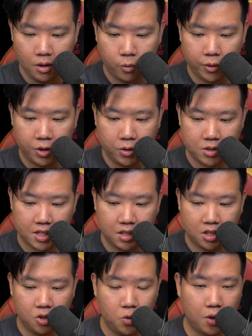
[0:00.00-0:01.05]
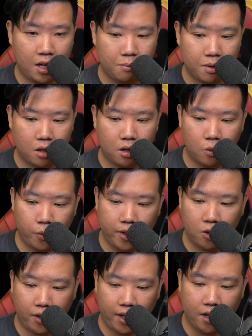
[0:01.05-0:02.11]
We're using the newcomer
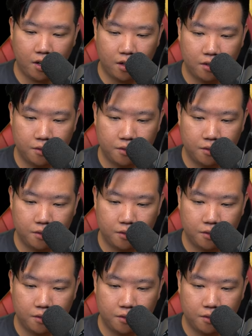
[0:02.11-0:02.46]
relocator.